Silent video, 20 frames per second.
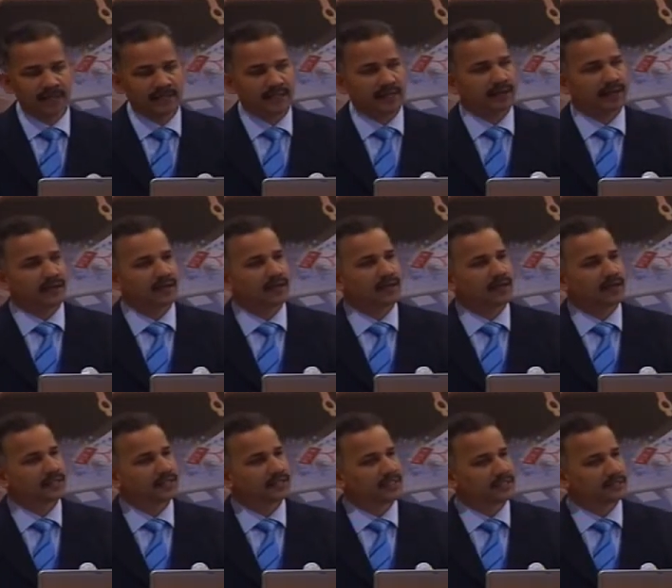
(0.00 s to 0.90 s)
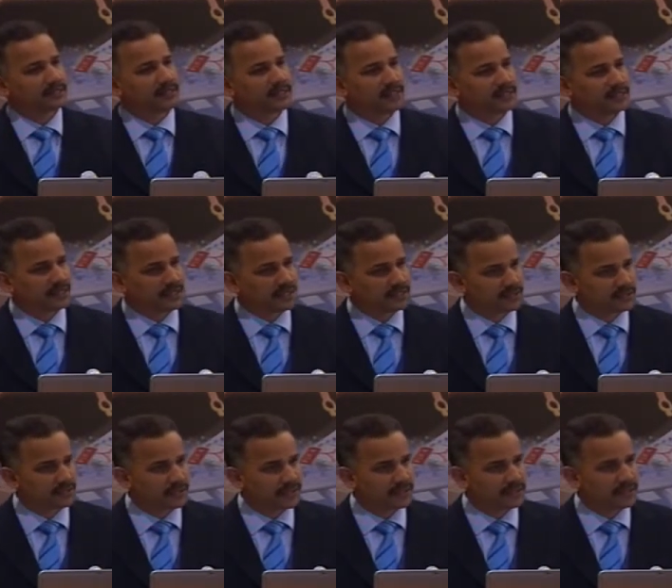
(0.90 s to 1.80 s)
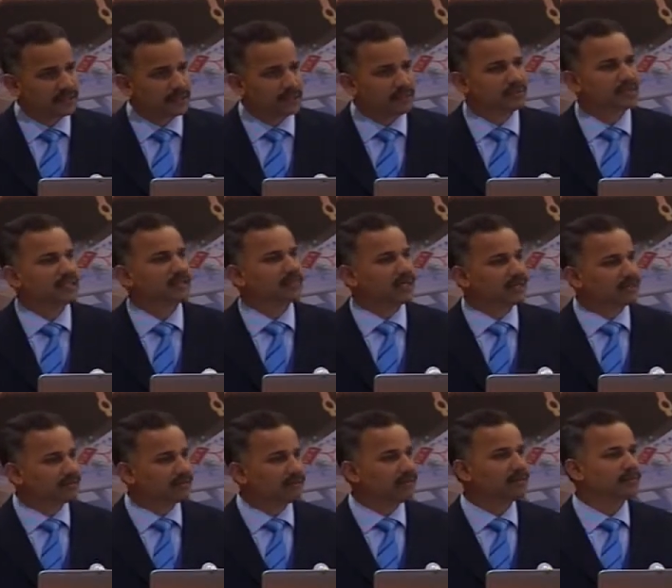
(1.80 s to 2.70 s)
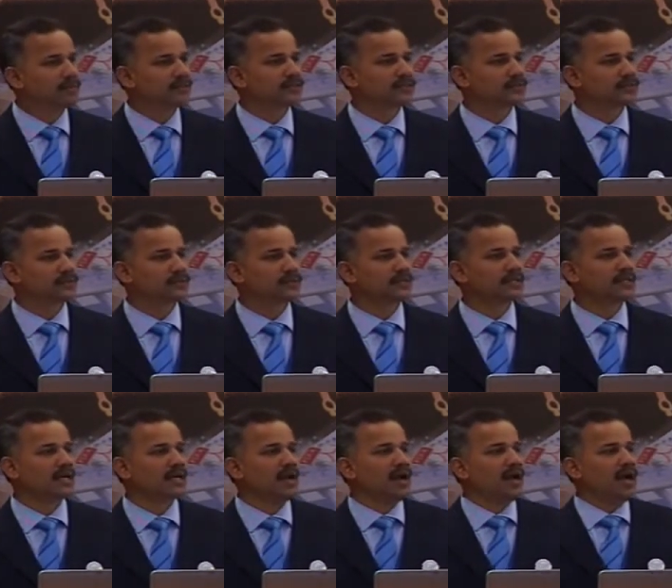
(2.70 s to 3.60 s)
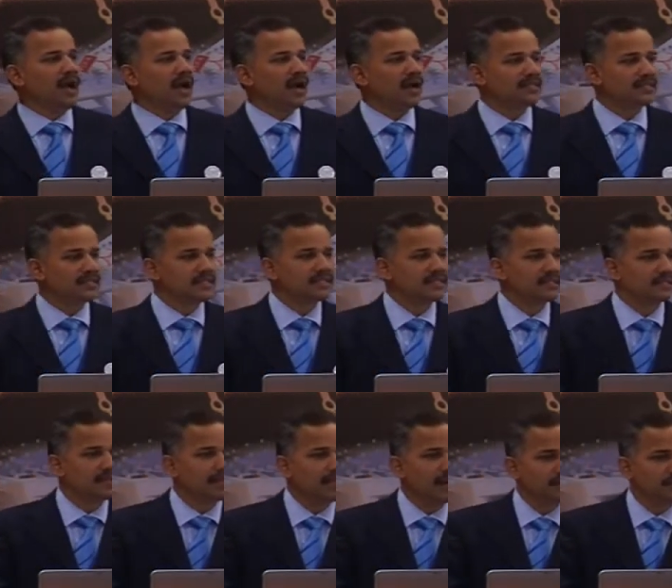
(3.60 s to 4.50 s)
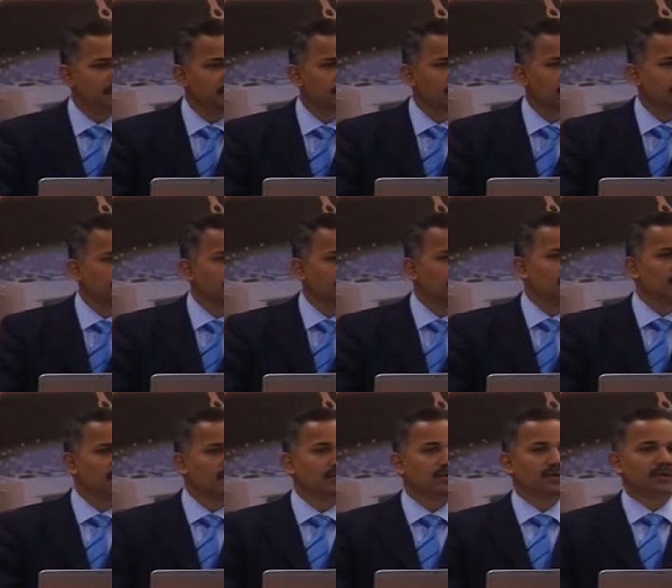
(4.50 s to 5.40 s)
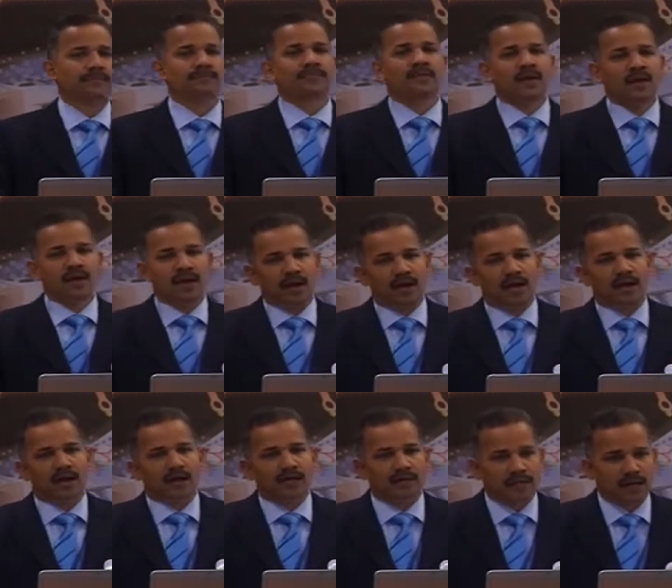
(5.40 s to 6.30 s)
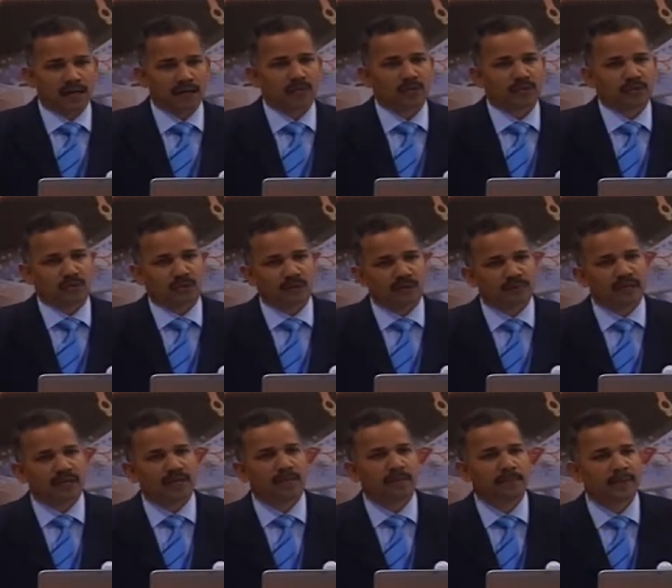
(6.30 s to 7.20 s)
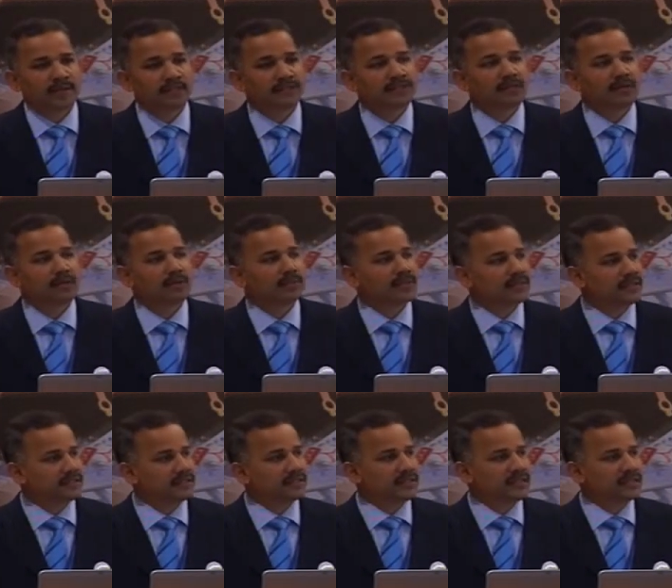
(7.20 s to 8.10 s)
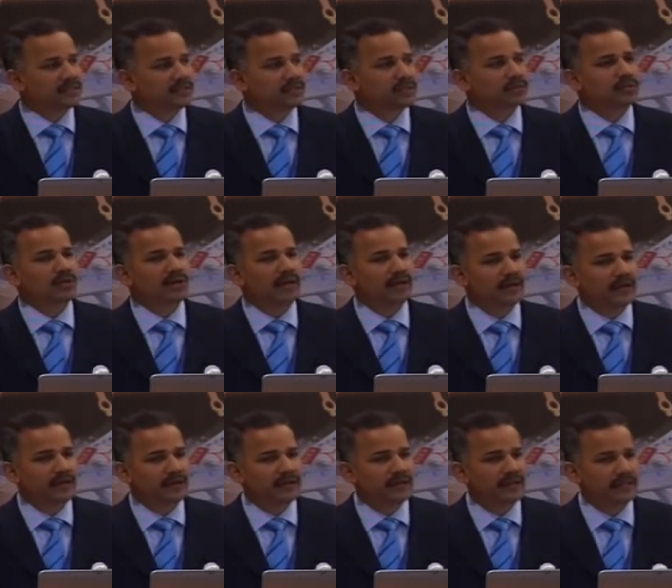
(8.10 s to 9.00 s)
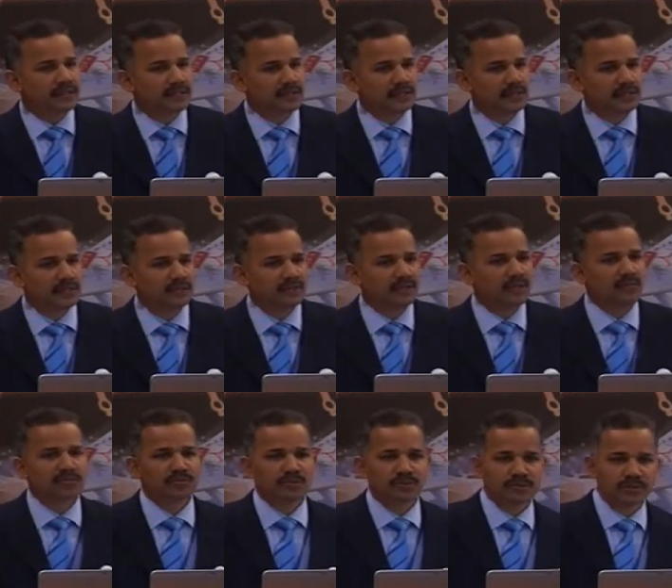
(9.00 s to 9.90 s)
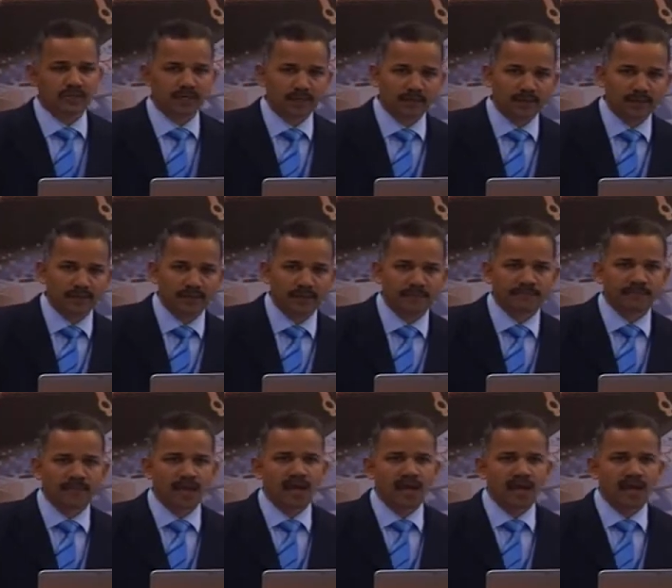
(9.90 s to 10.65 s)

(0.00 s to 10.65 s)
The entire collection has been digitized today using microfilm as a source. And since it's a massive project, about 1 million pages have to be digitized. We could not handle it internally. We outsourced a company.